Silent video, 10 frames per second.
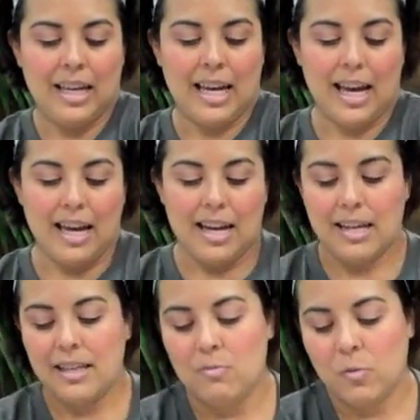
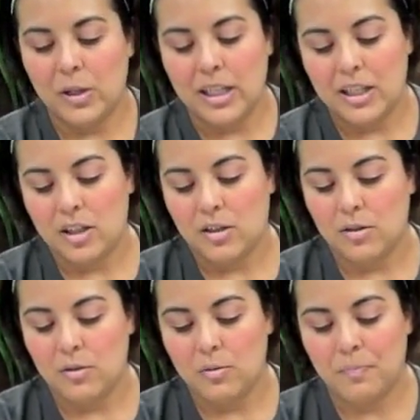and we're going to do
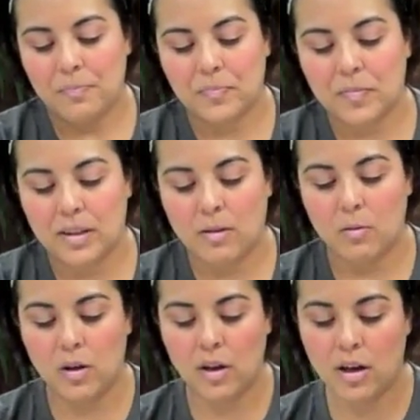
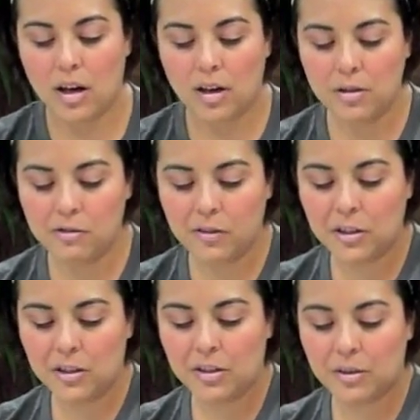
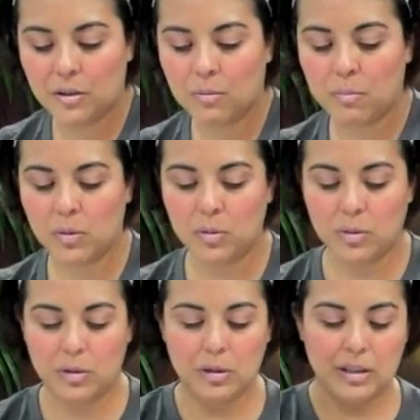over,
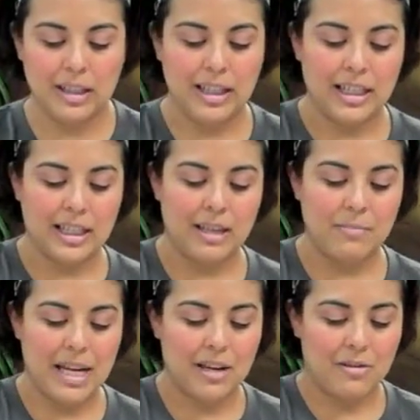pull, come
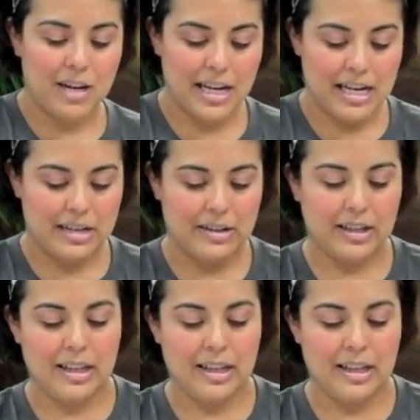back around,